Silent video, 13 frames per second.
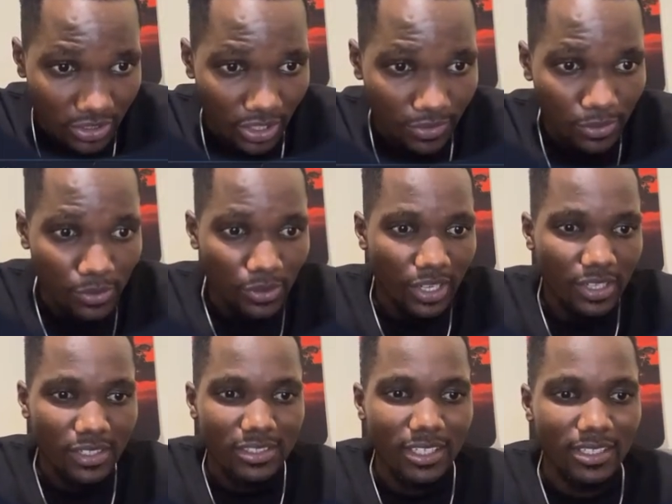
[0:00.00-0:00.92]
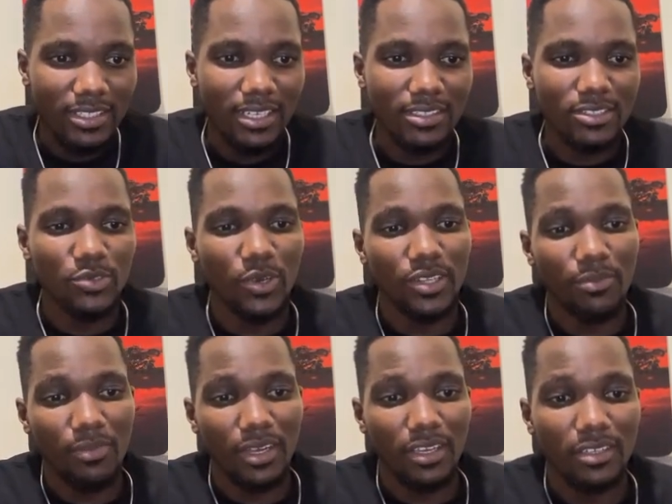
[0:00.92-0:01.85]
You have to look at the chart and see what the
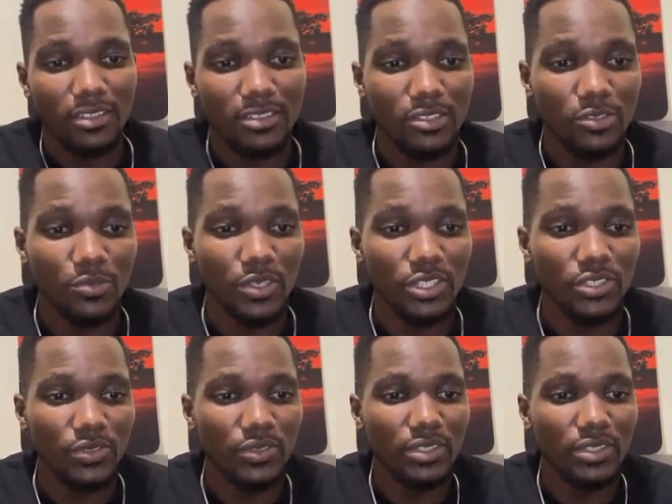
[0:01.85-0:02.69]
market situation